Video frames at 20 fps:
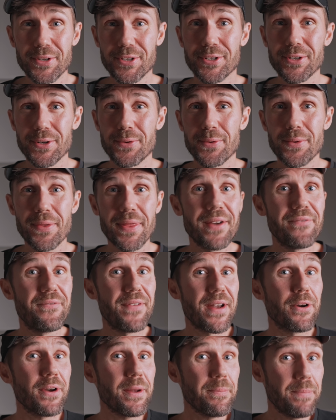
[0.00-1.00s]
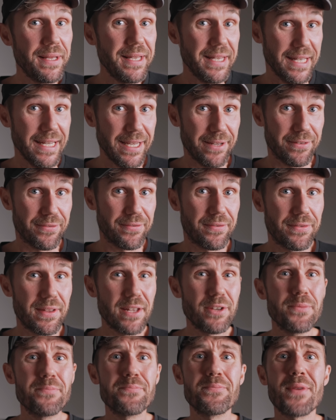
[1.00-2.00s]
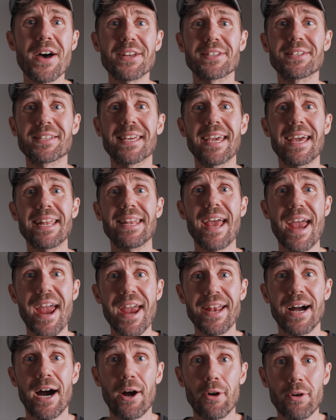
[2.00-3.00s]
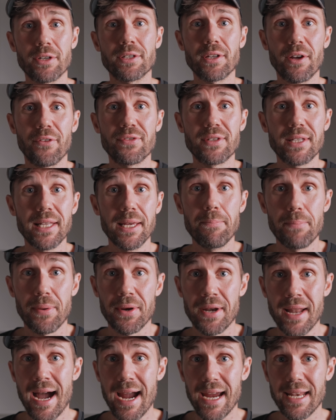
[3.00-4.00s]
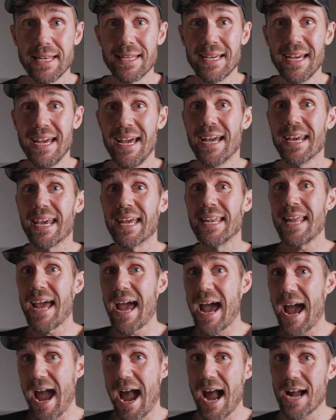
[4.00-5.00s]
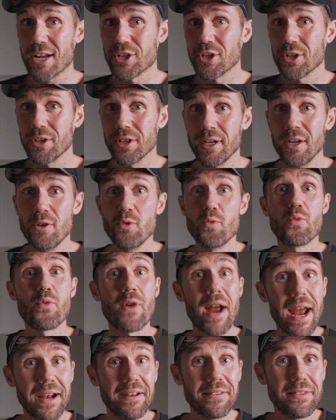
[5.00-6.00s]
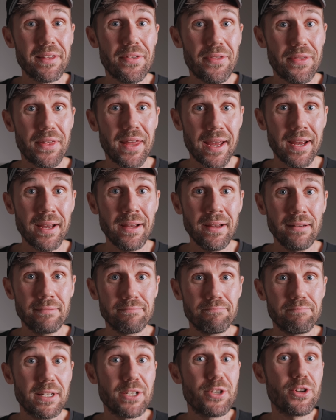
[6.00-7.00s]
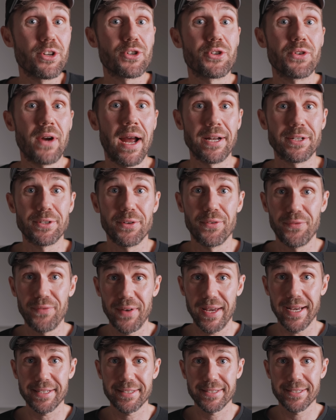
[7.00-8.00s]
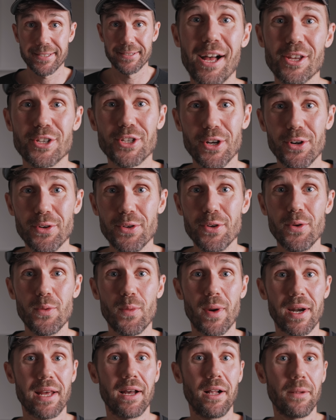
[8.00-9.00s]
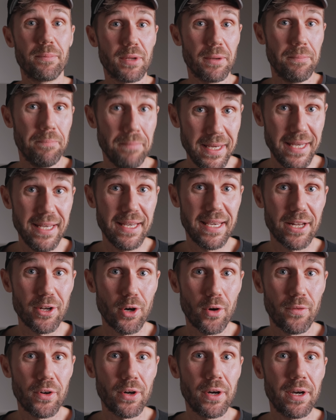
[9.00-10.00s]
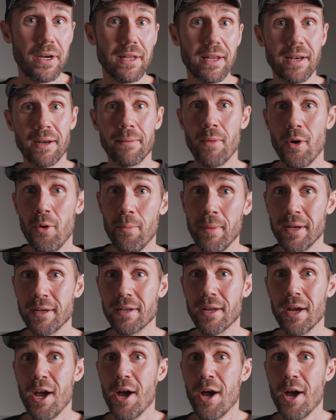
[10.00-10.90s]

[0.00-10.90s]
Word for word: So the very belief that you must get 8 hours of sleep per night can actually wreck the thing that you're trying to fix. I'll show you what helped me get over it in a moment,